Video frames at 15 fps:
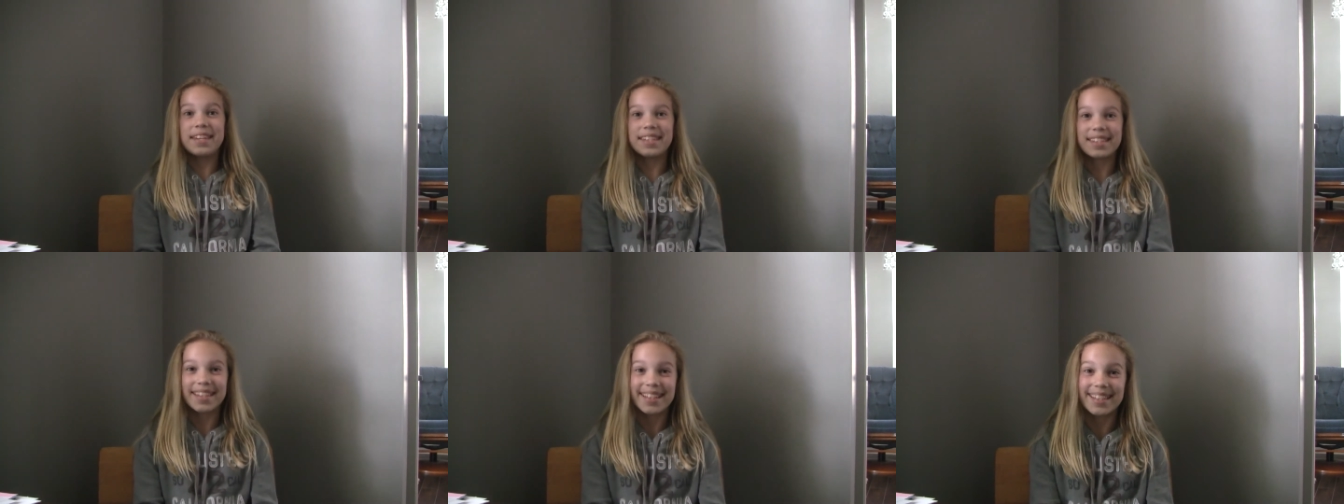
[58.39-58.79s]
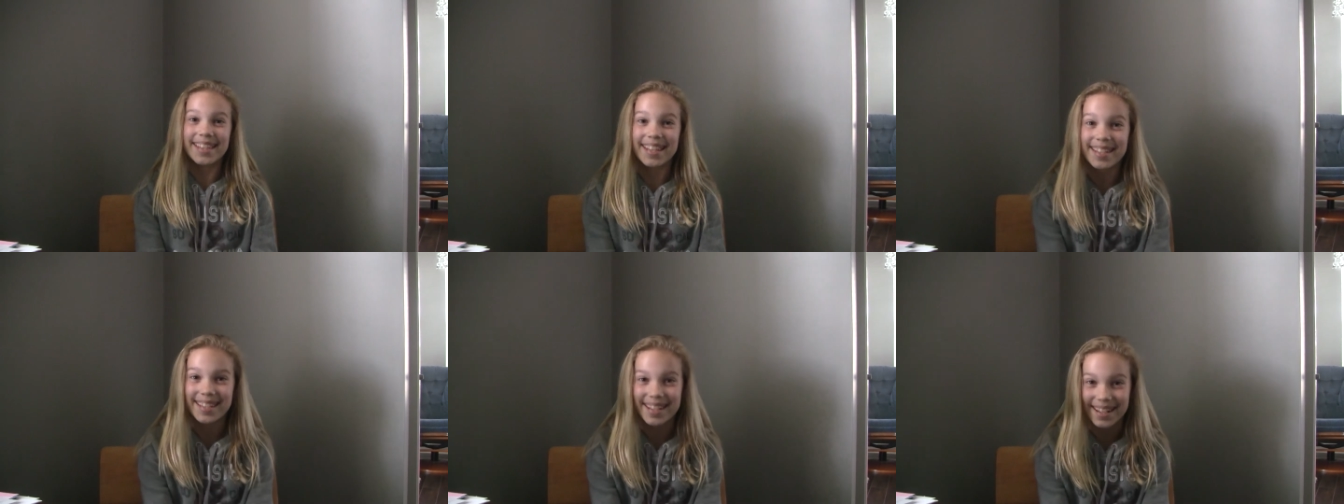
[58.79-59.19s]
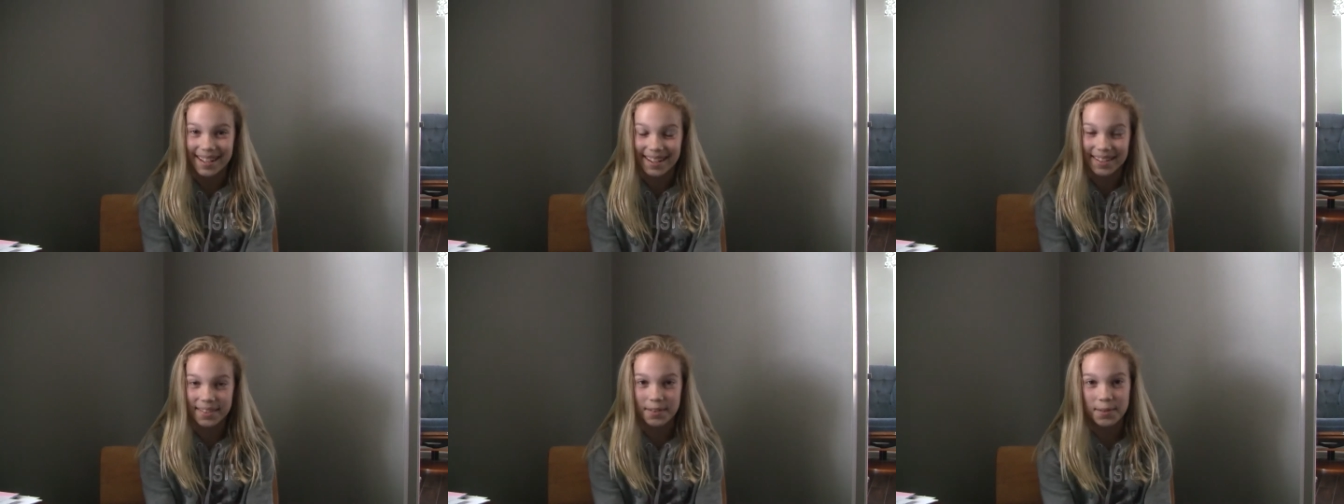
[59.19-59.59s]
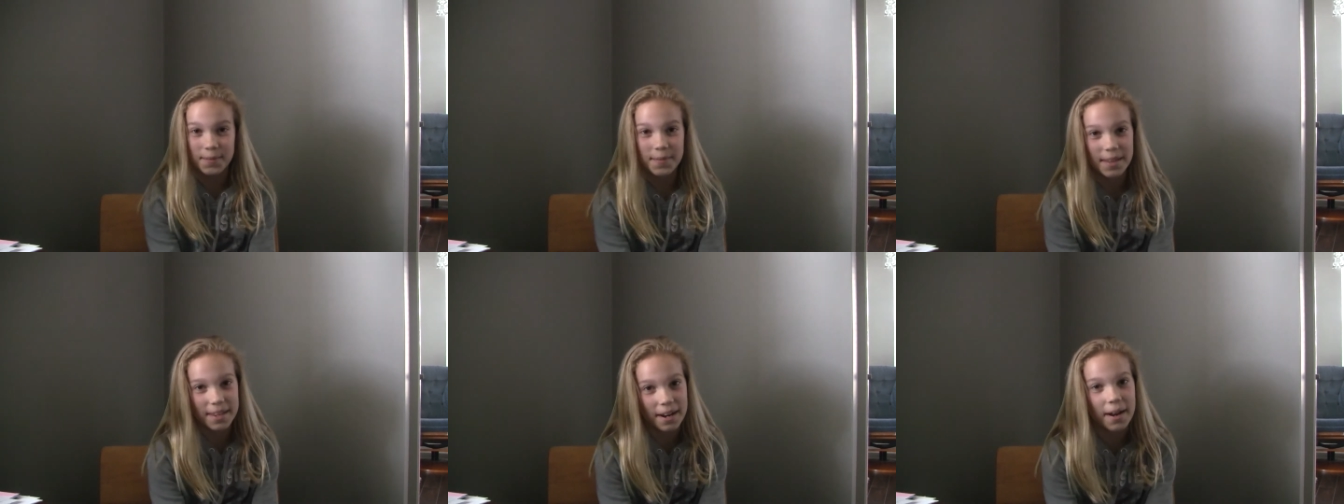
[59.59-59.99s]
sensation in our school,
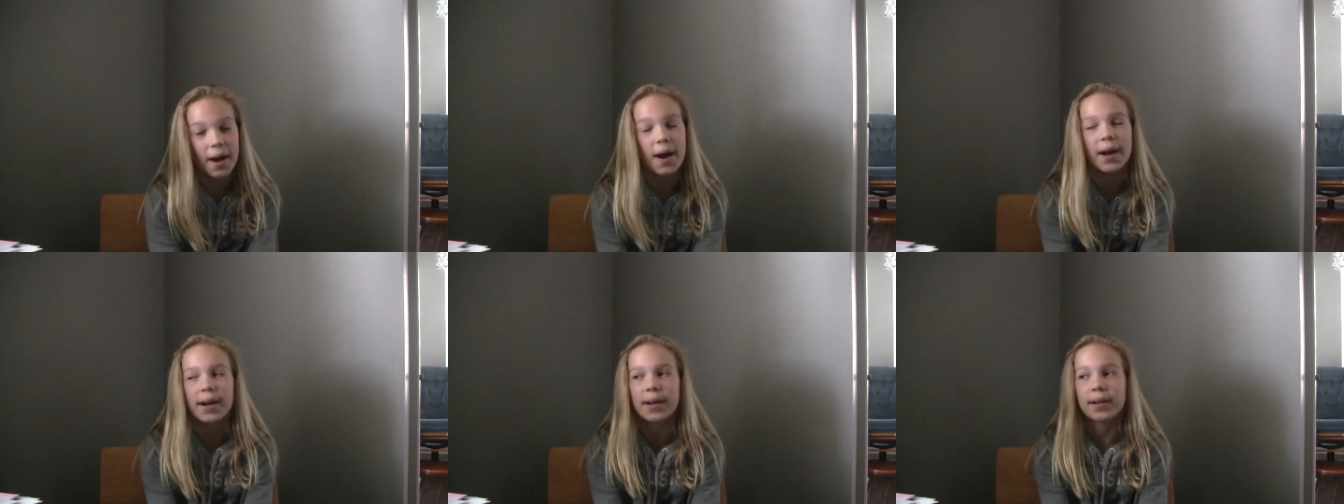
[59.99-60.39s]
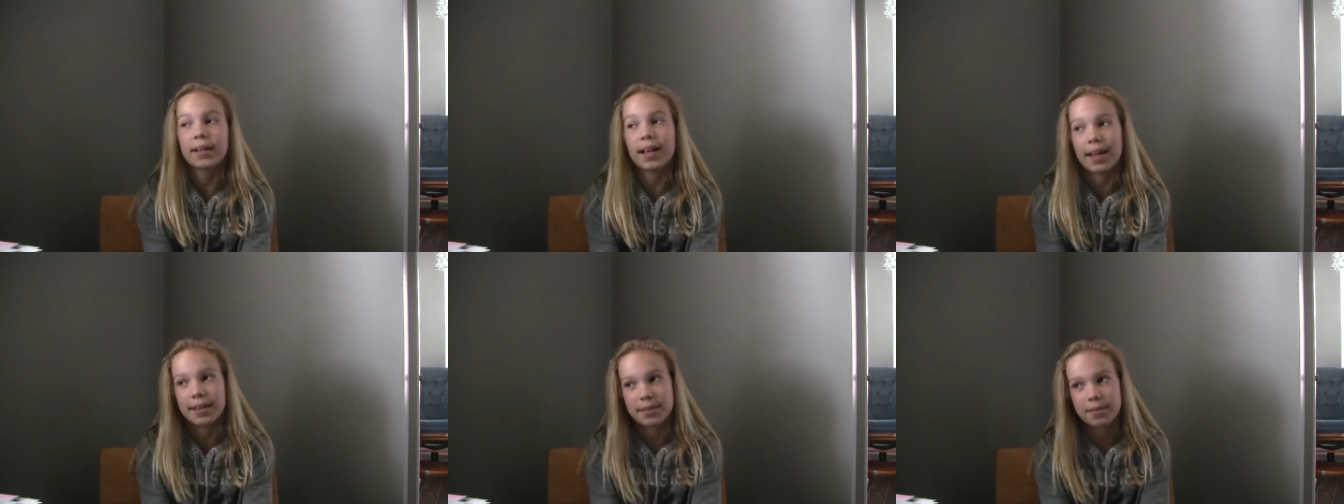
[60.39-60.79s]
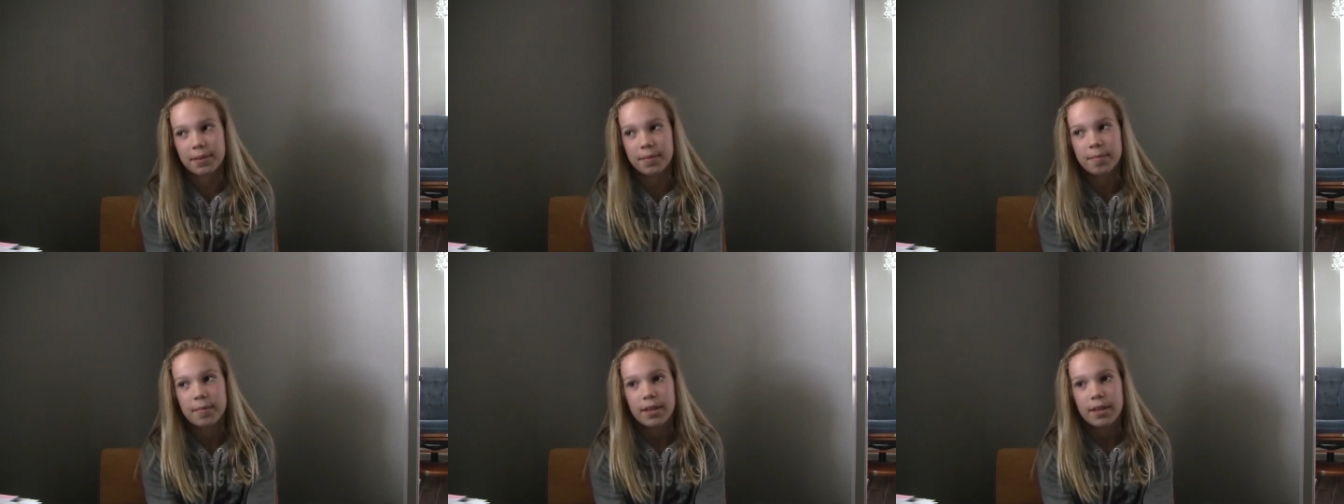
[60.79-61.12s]
in our classroom.